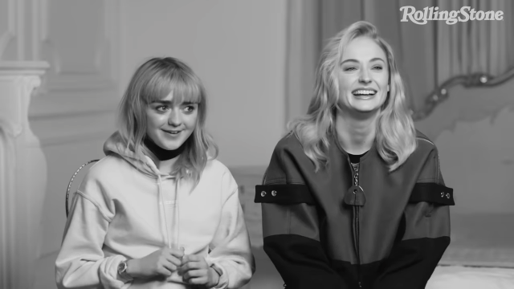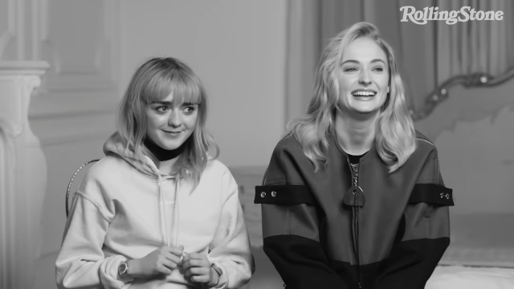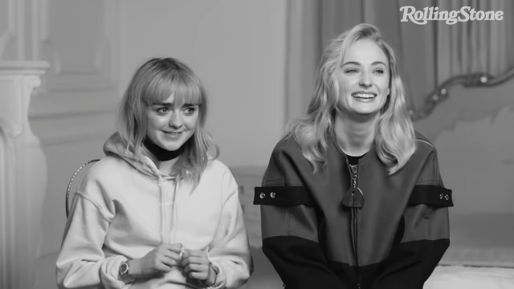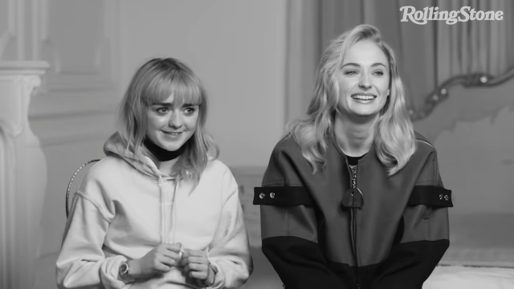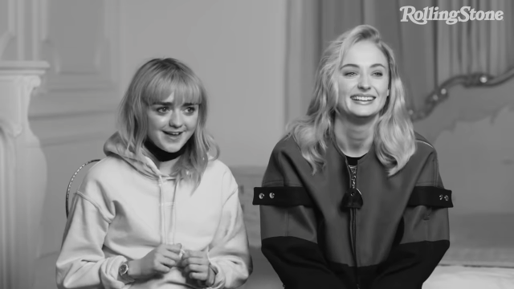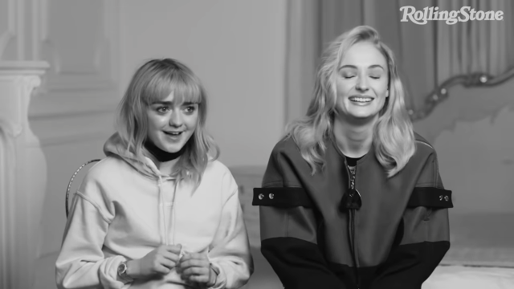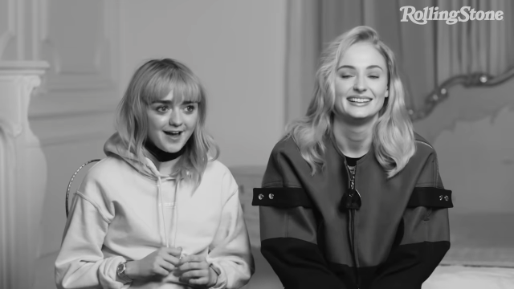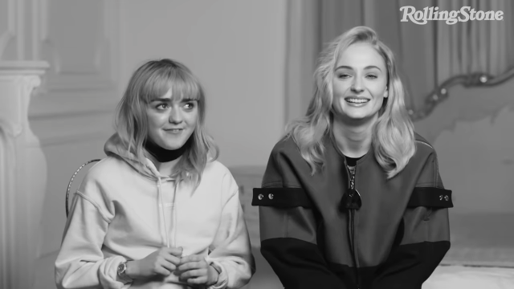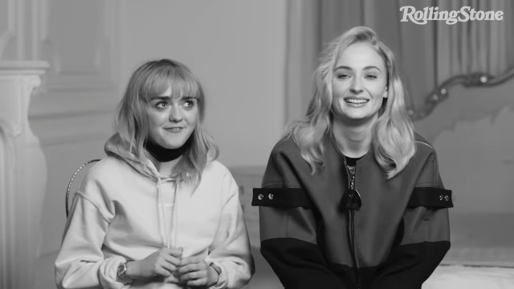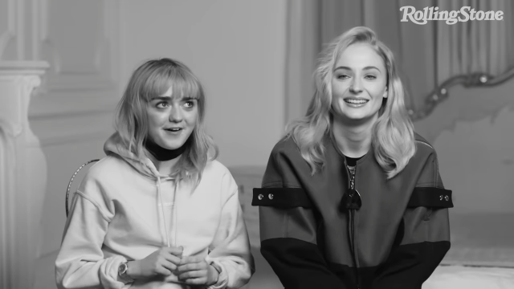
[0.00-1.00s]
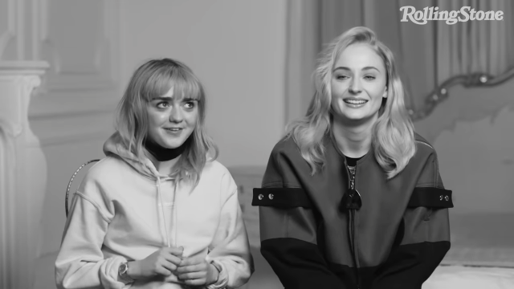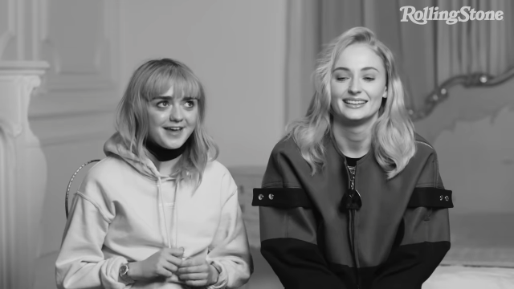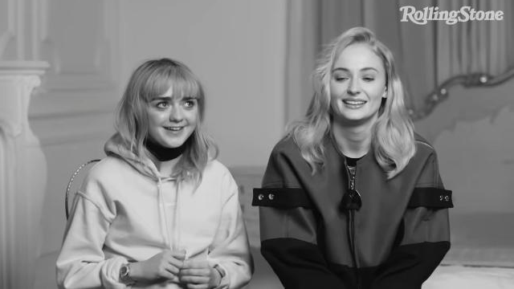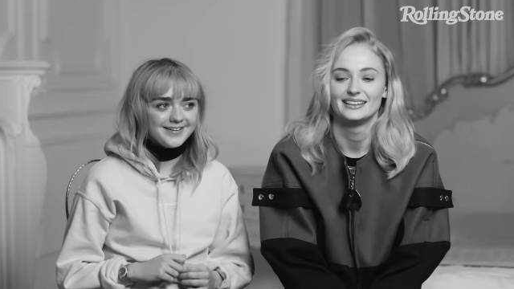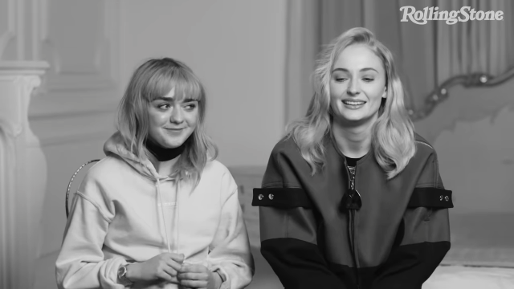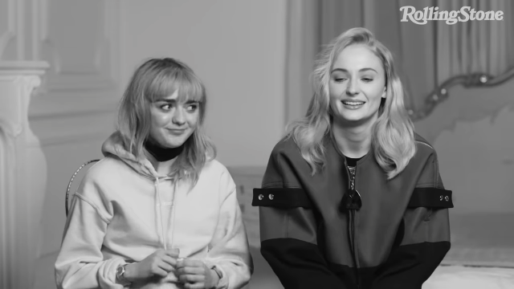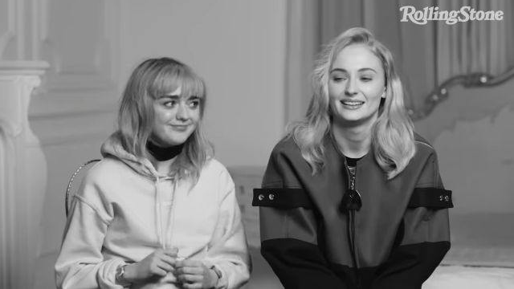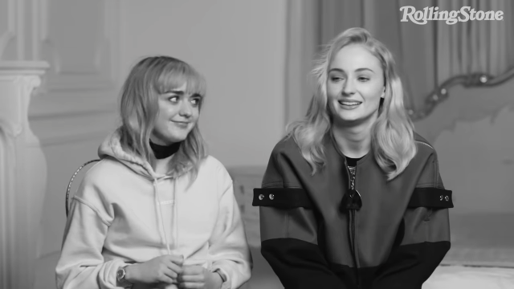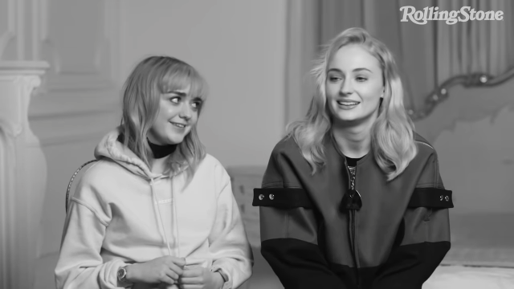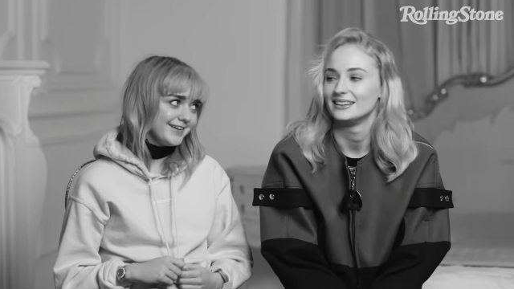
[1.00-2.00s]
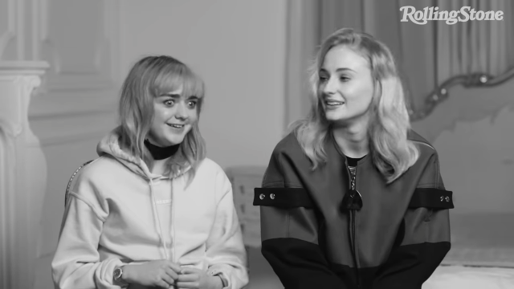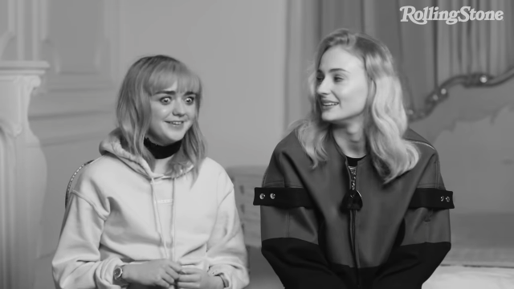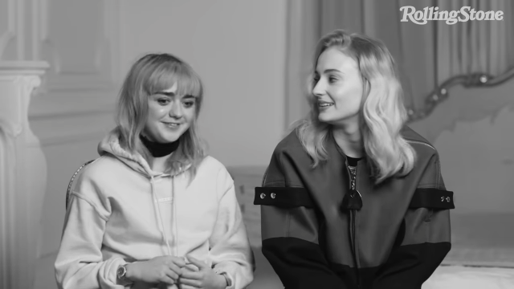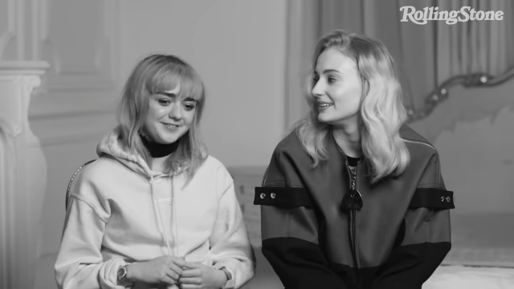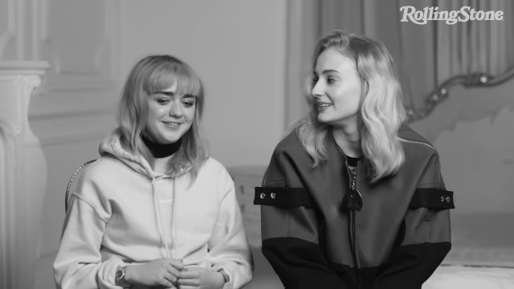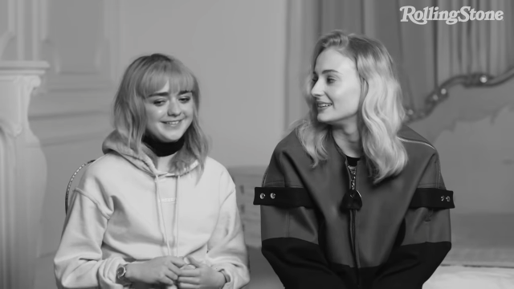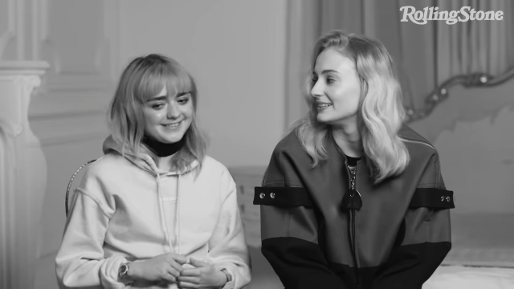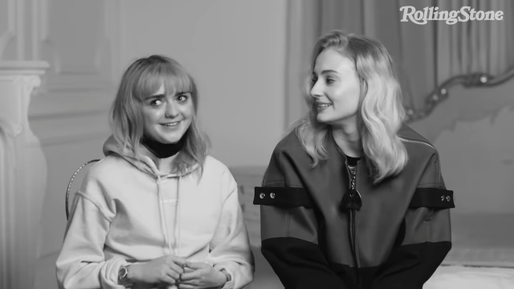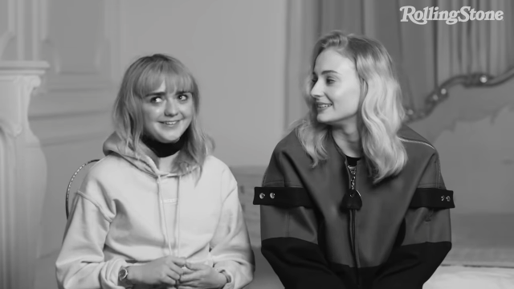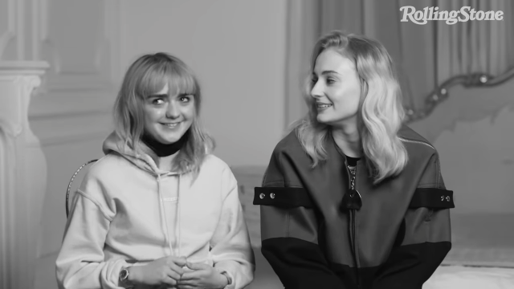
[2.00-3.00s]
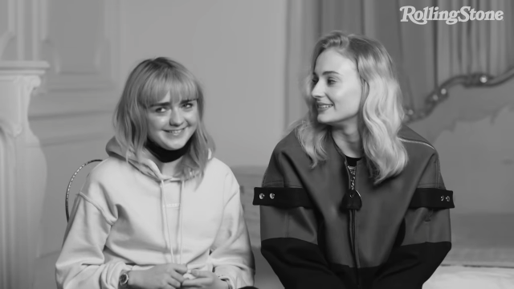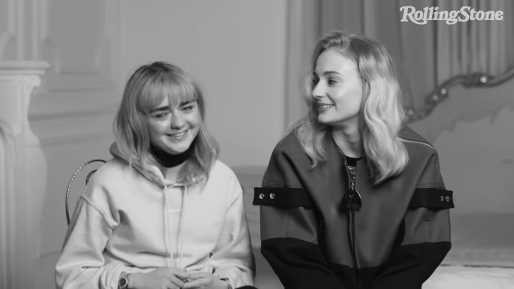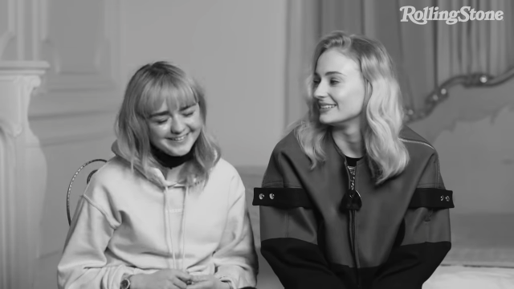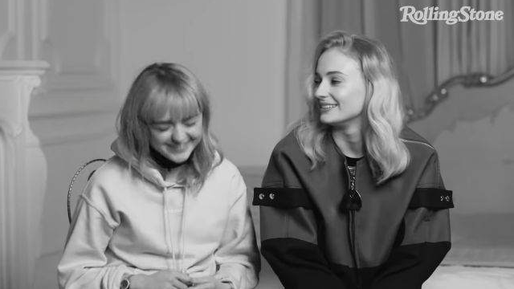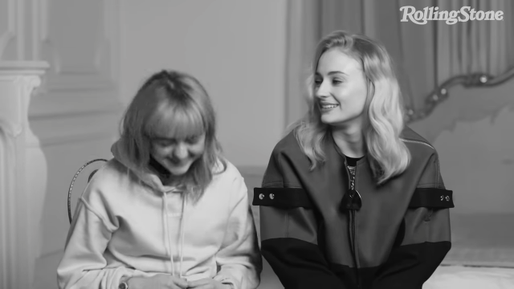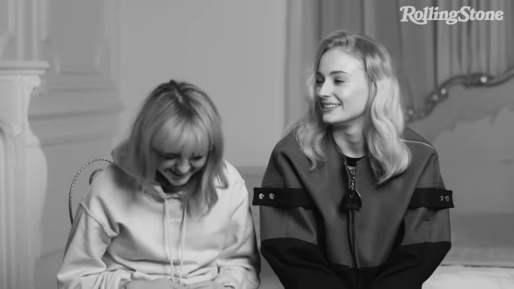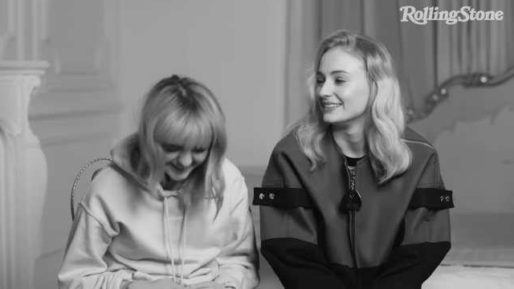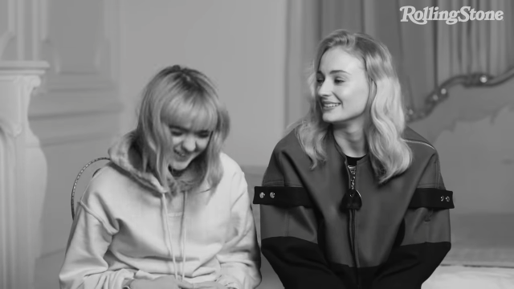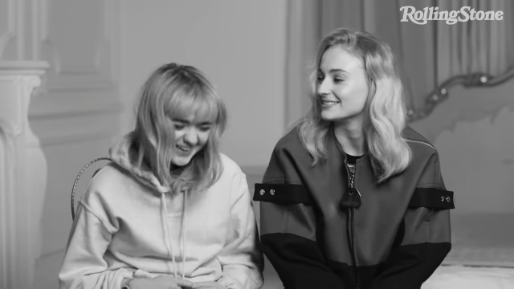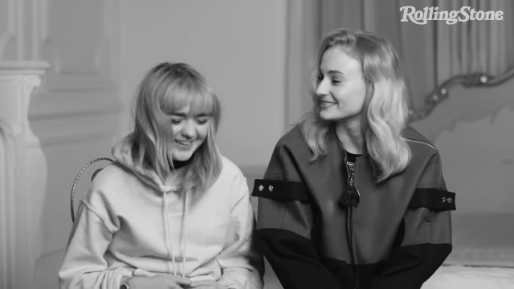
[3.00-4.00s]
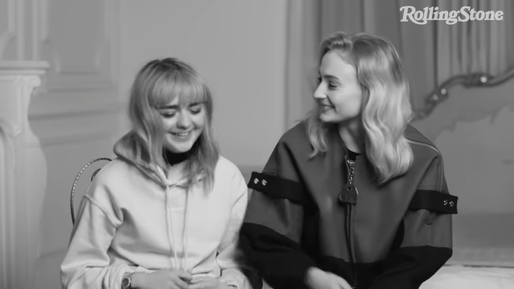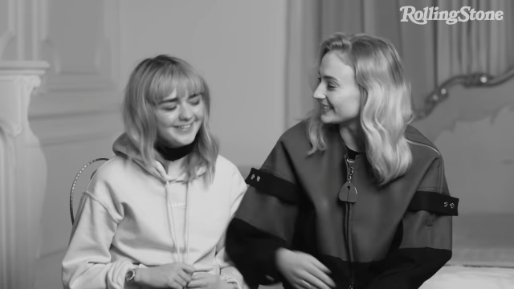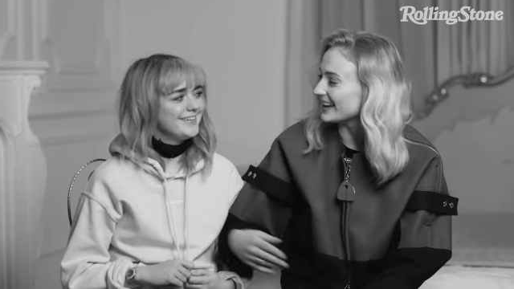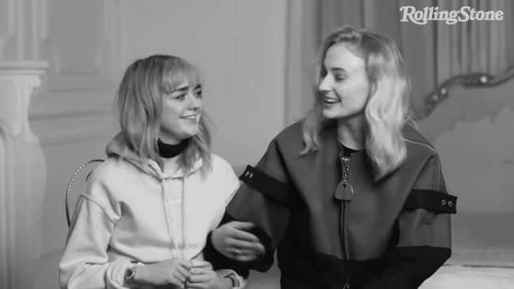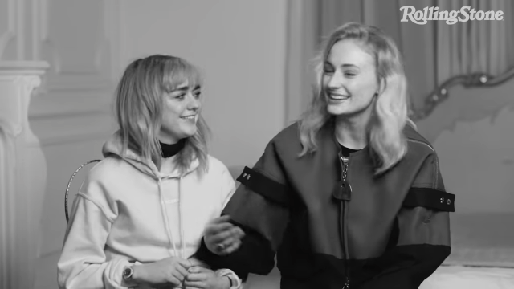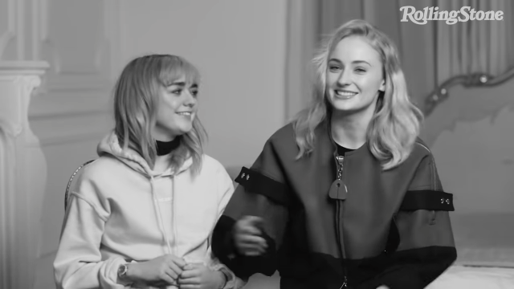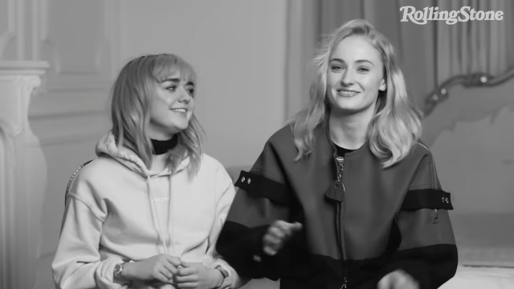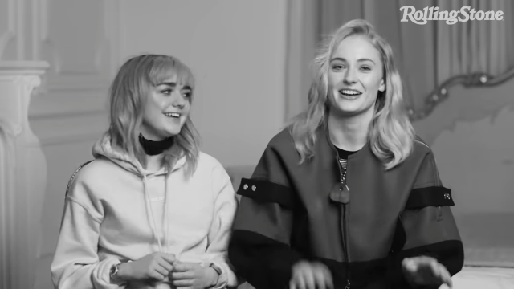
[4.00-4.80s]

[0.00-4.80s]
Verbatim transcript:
Speaker 1: I was like, I felt like the Rolling Stones.
Speaker 2: nice